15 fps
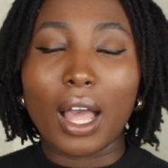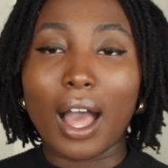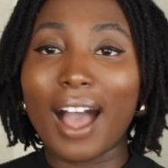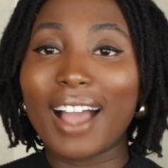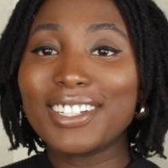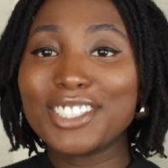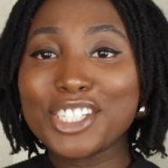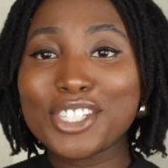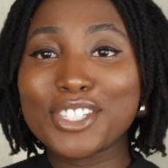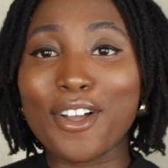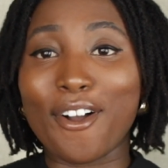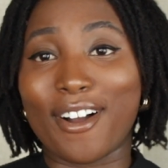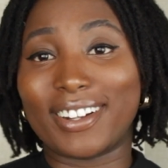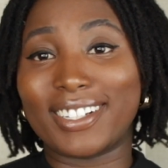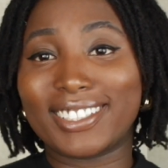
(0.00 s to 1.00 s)
I just
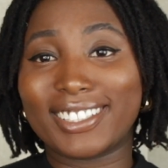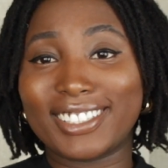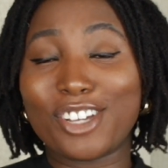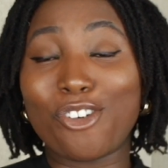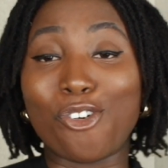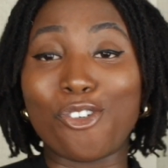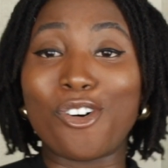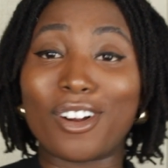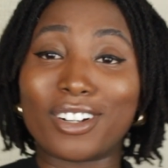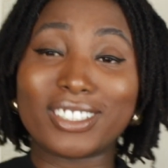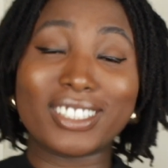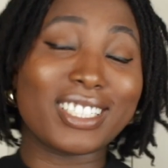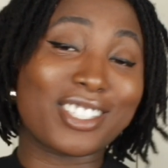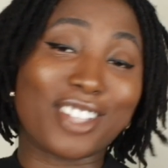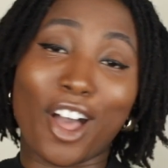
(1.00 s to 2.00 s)
honestly
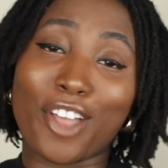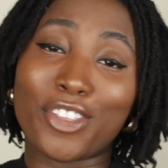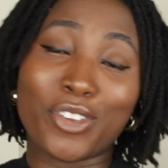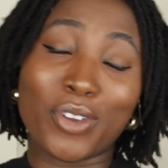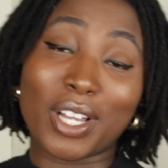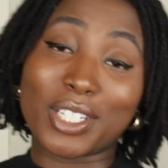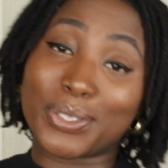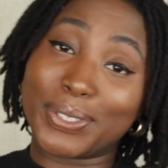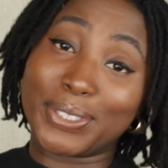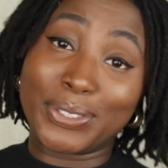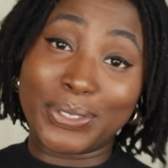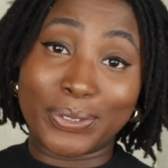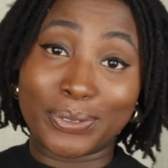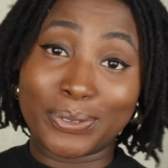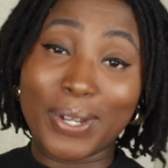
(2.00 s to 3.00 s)
wholeheartedly thought that you guys already
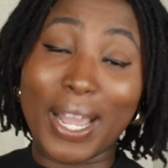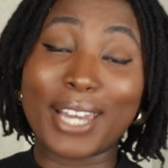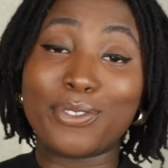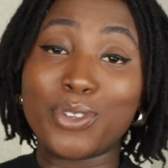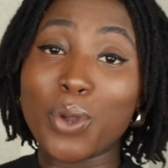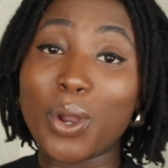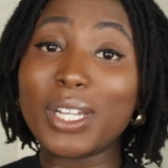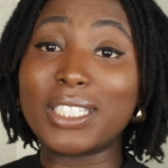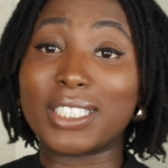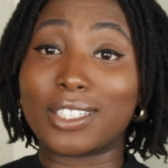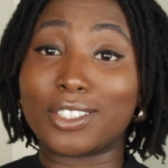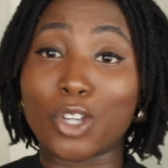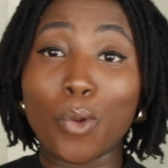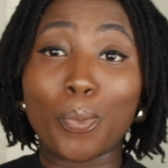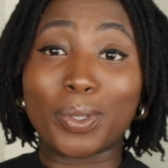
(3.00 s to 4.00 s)
knew. And if you already
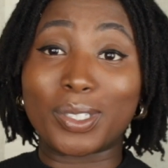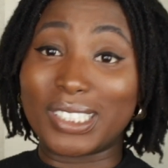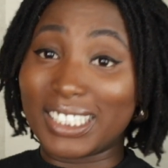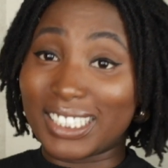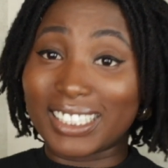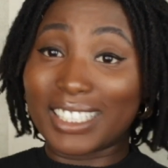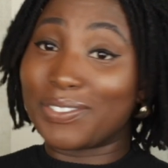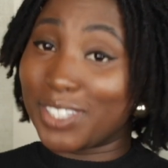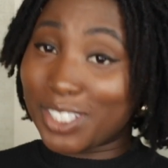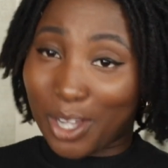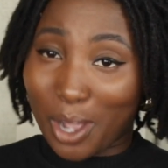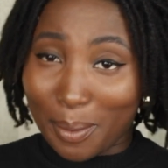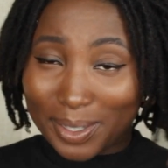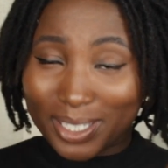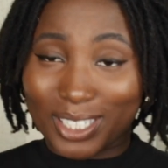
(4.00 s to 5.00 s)
did know, please leave in the
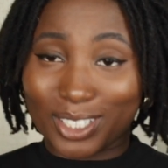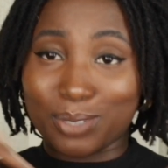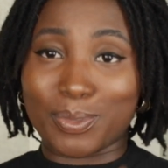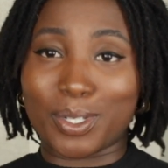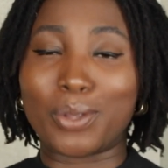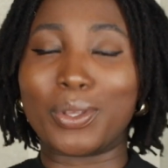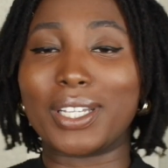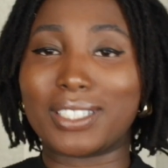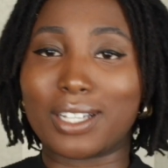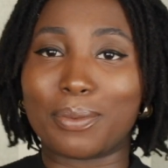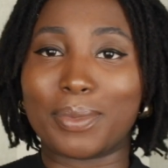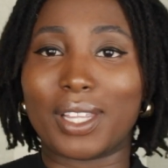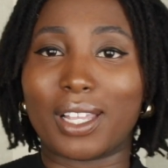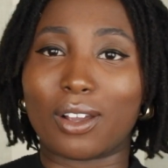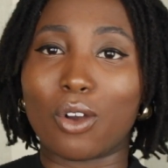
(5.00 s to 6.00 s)
comment section below, like tell
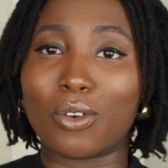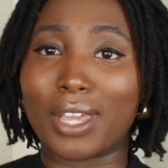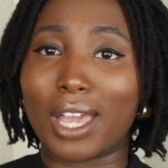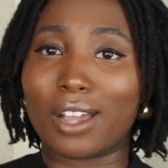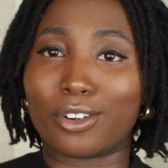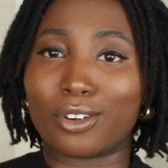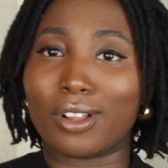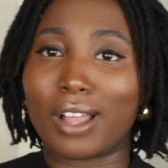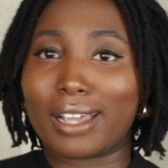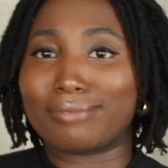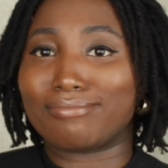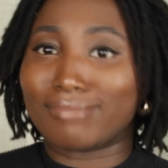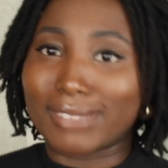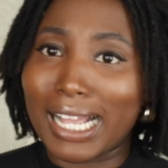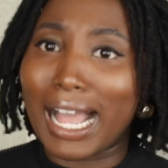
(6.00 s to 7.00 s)
me like, oh yeah girl, I
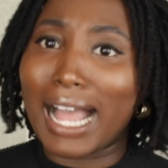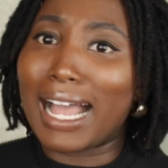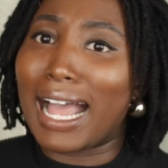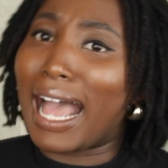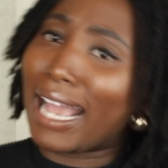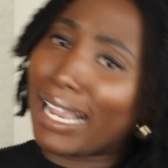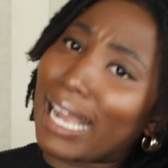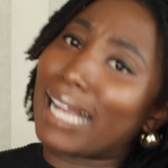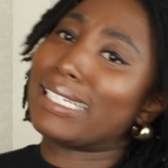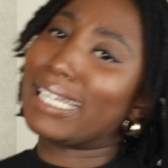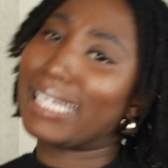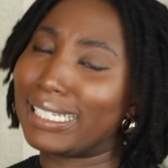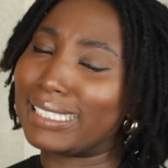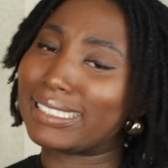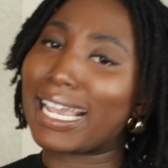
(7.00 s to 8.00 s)
got the
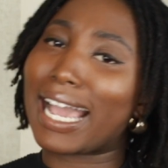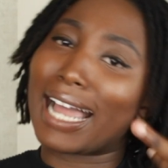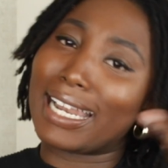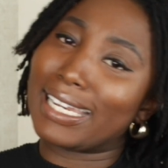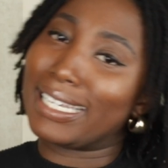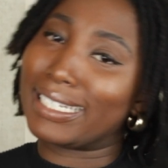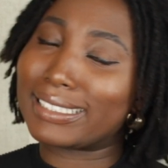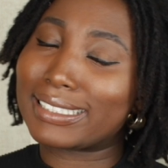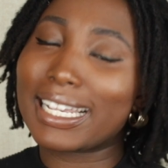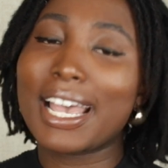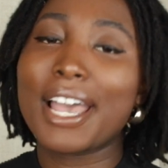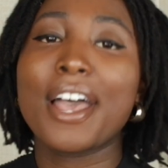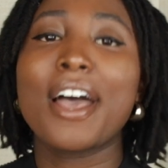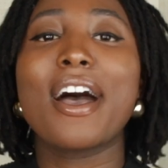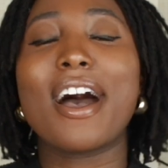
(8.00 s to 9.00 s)
hints,
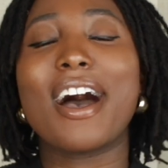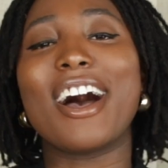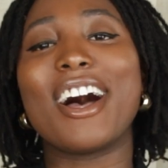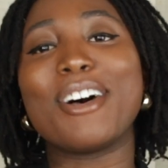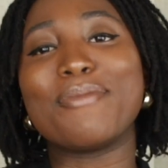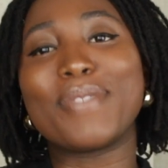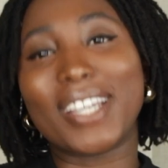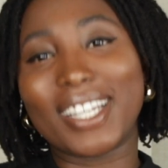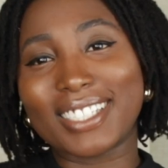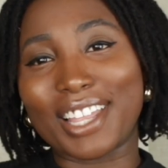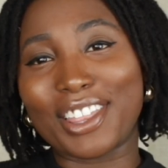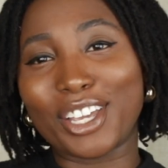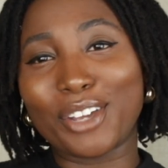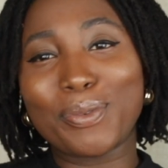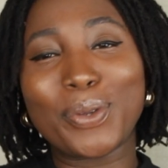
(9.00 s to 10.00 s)
because I
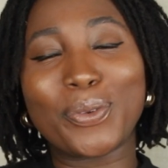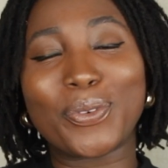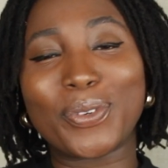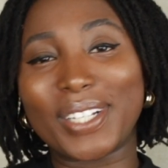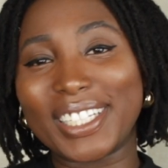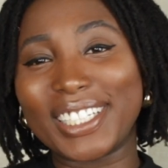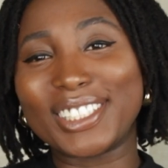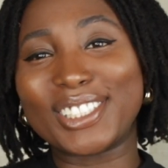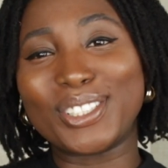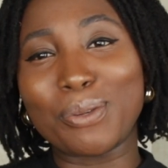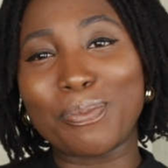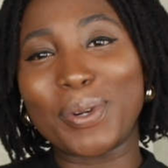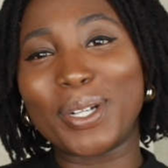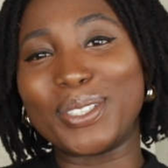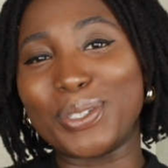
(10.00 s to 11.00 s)
think it'd be really
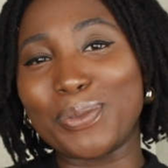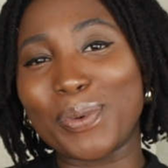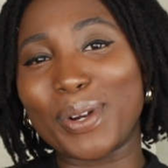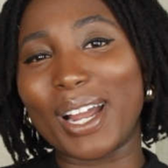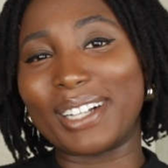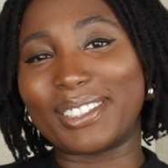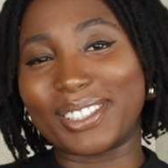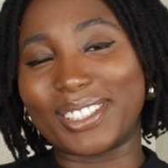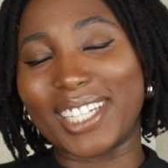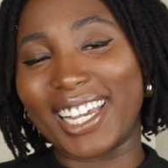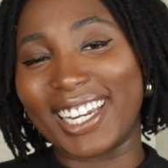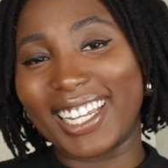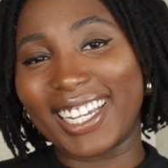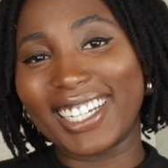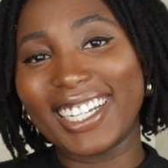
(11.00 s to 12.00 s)
super duper
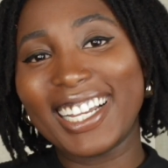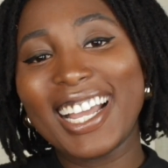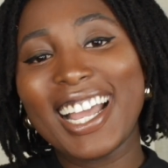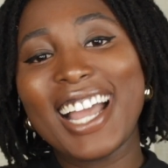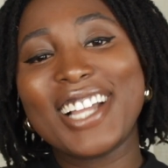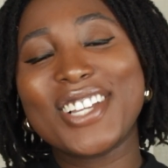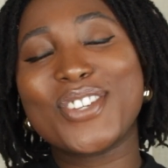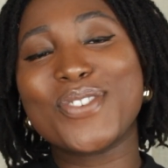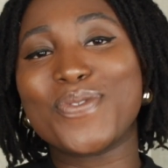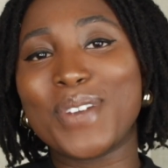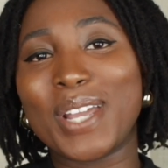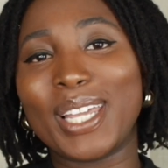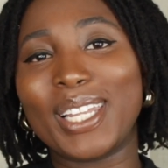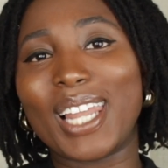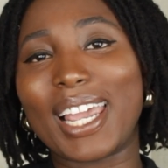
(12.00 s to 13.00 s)
entertaining to
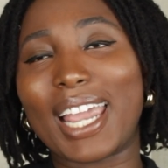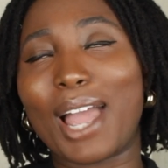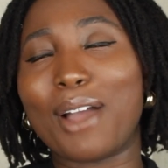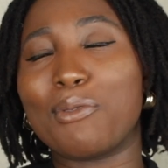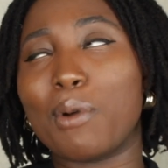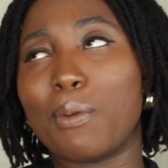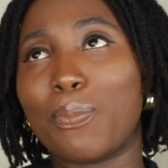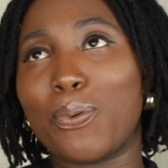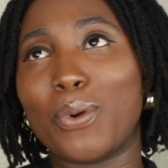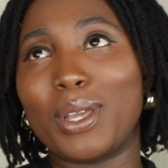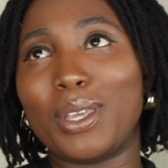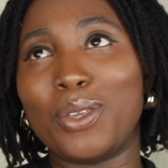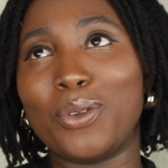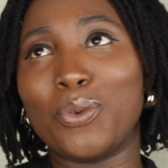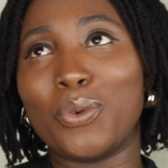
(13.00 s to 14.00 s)
read like at what
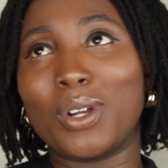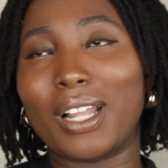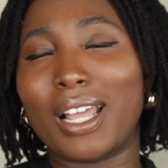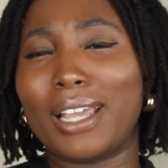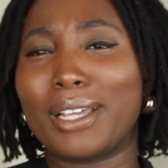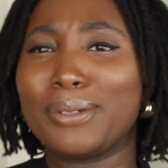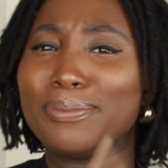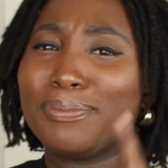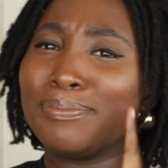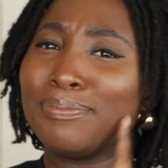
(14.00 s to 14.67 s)
point you were like,